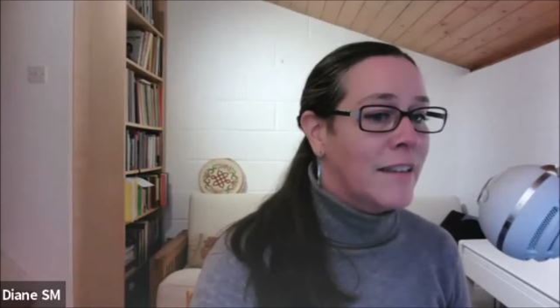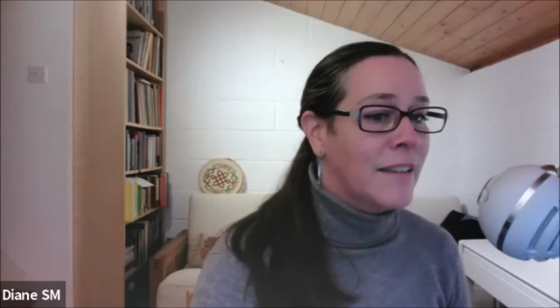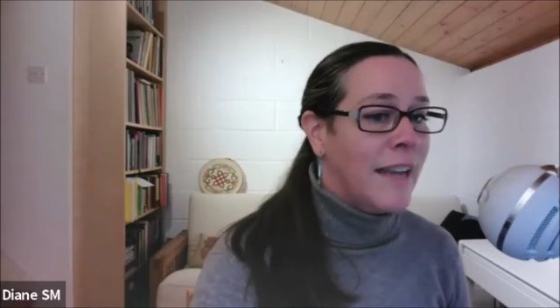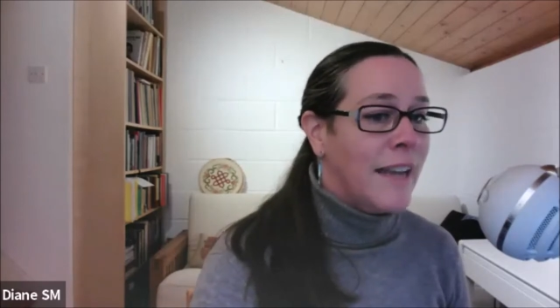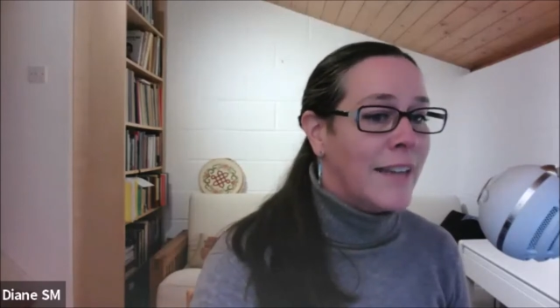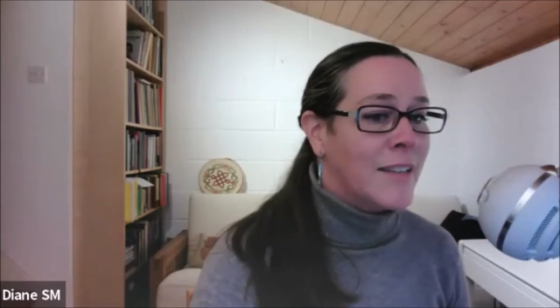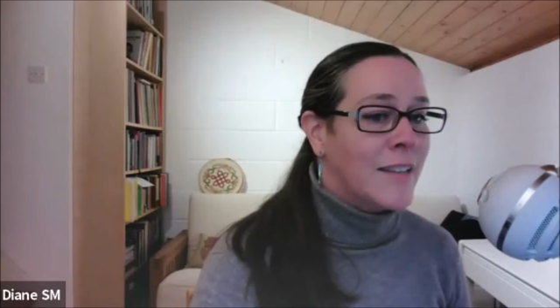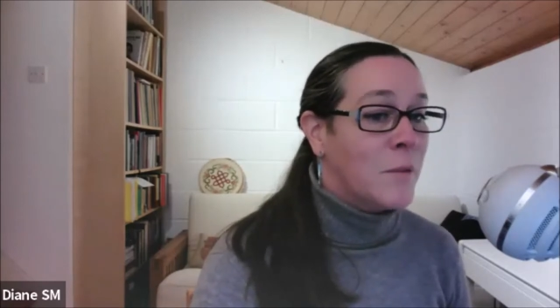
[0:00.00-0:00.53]

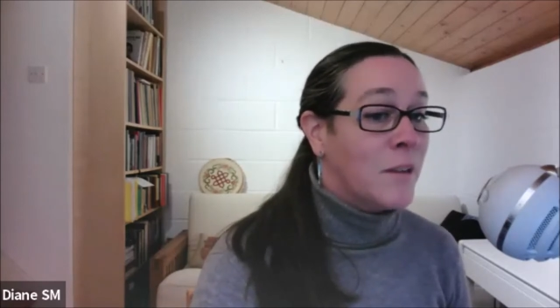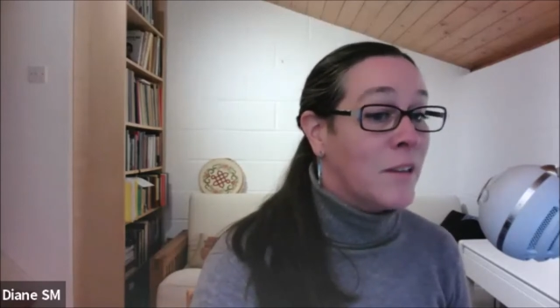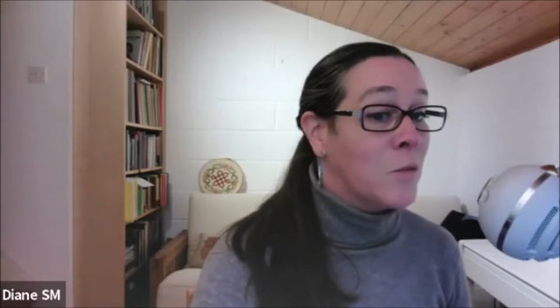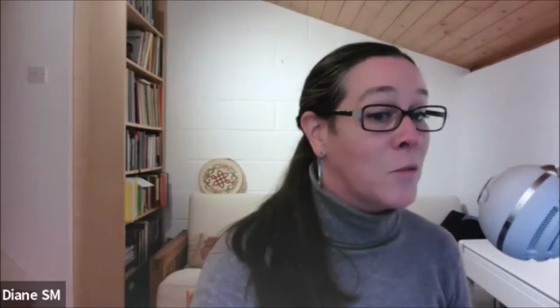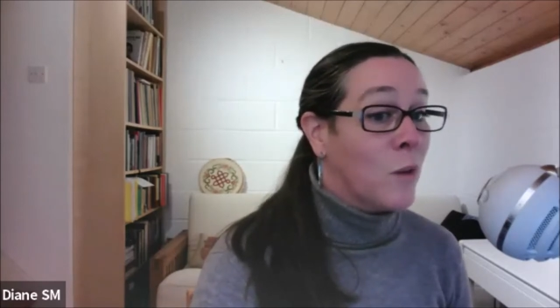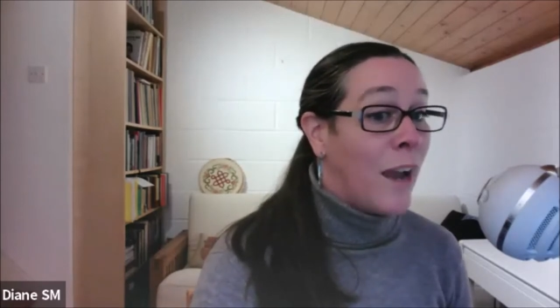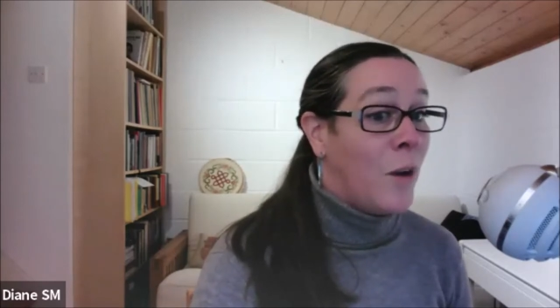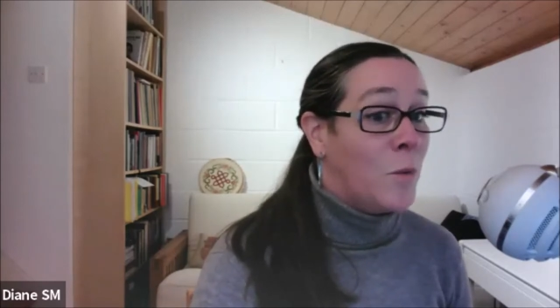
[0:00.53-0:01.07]
can't spin
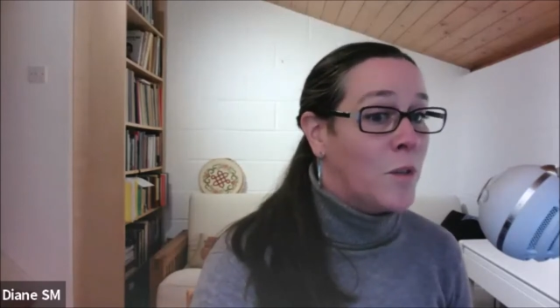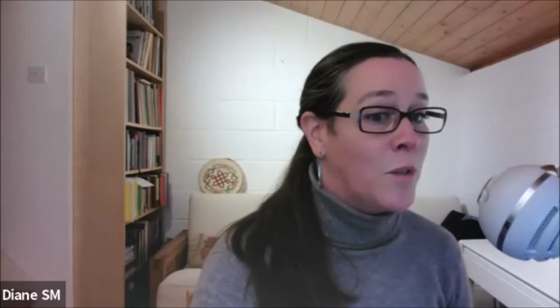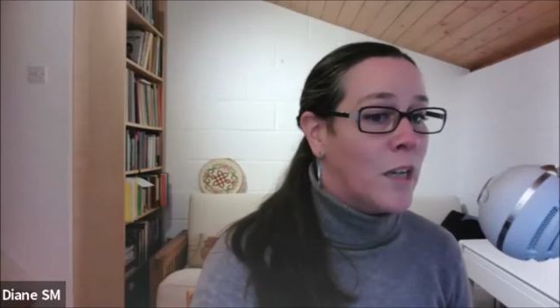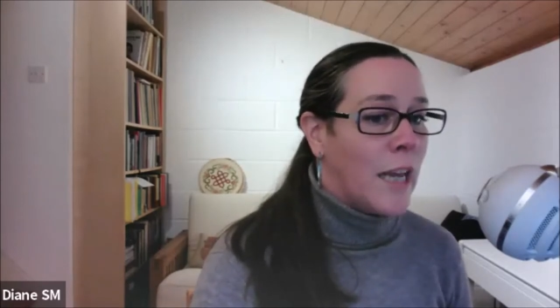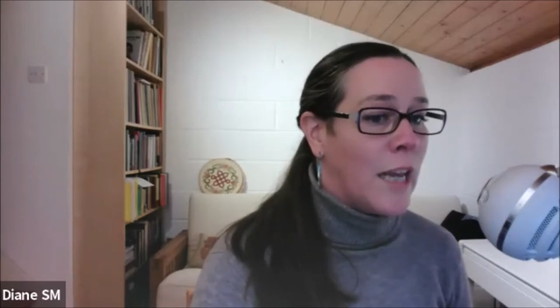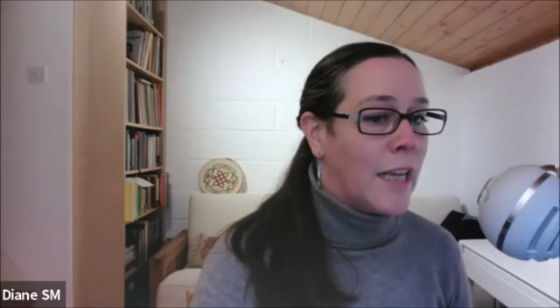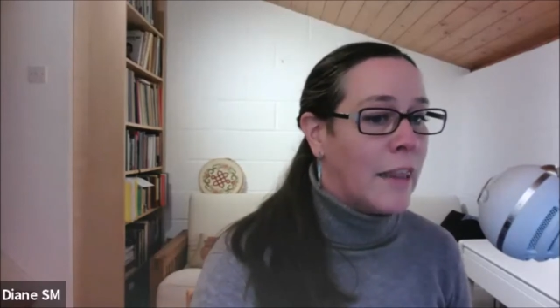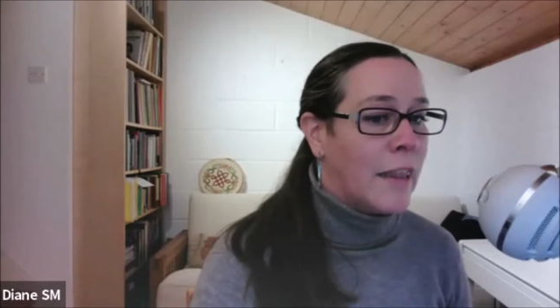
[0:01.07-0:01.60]
round
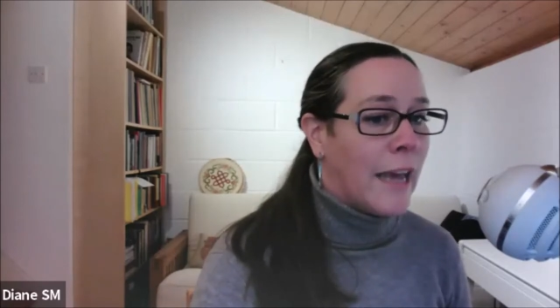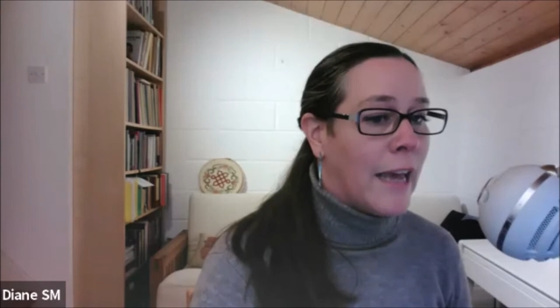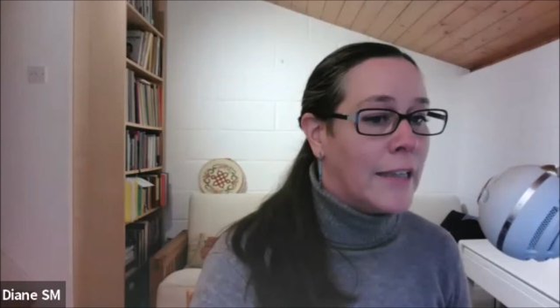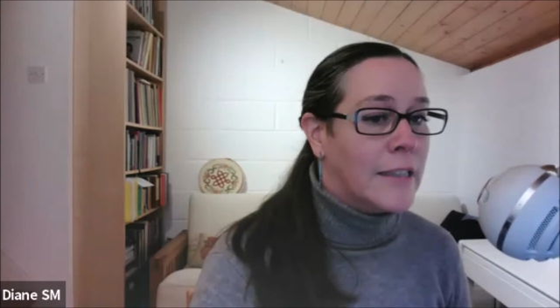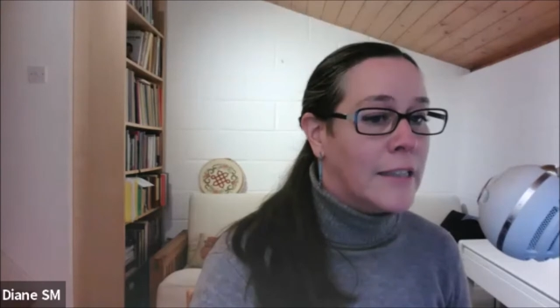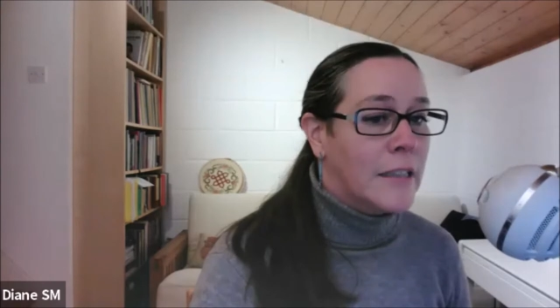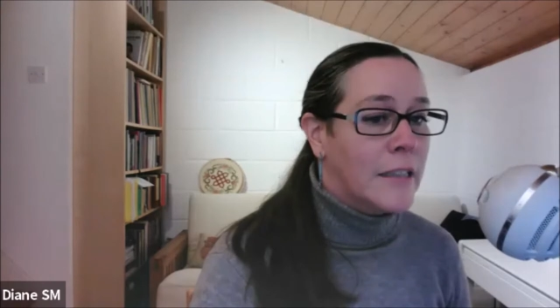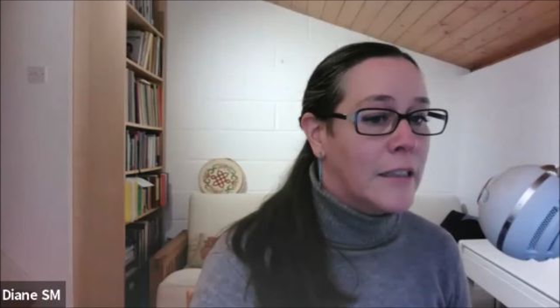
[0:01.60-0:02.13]
like that.